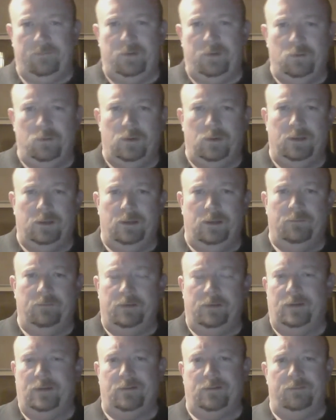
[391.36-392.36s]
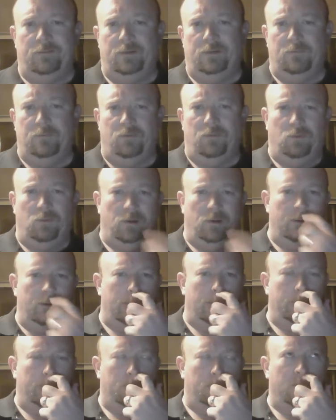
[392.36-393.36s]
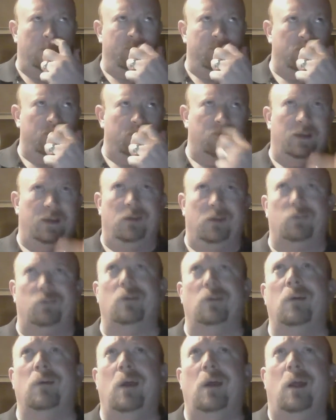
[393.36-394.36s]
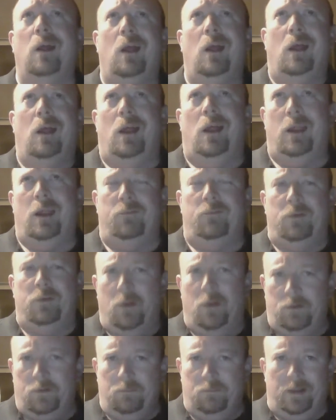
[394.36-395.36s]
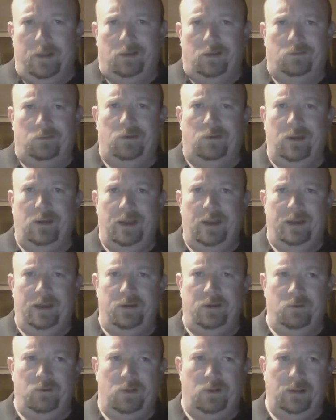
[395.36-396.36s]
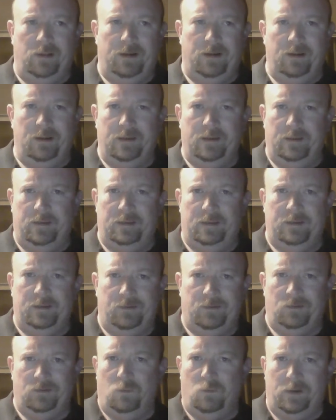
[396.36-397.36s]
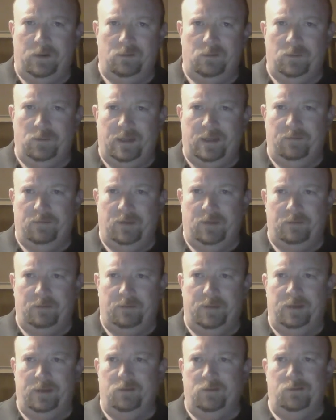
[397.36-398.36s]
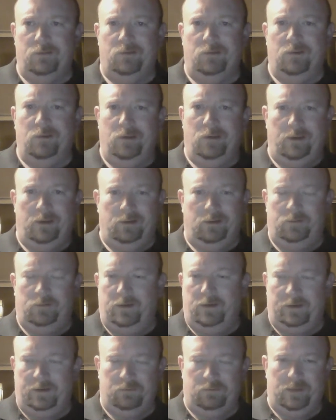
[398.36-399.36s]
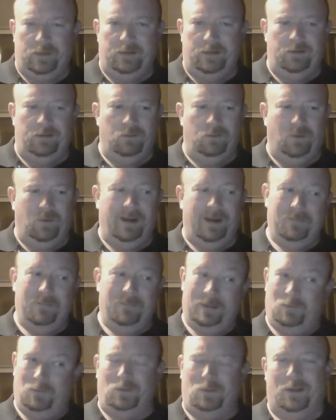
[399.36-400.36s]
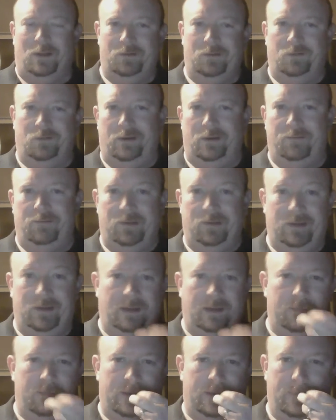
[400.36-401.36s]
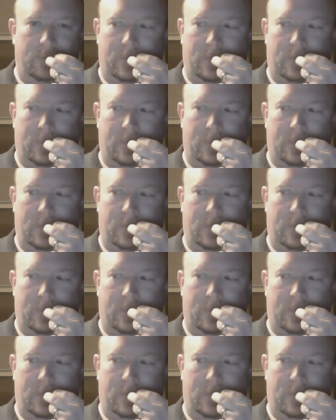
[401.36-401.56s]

you, as I've said before in previous videos, if you go to Bell's and you click on the thing that says, why don't we give IBUs, it'll explain to you why, but it will also give you the IBU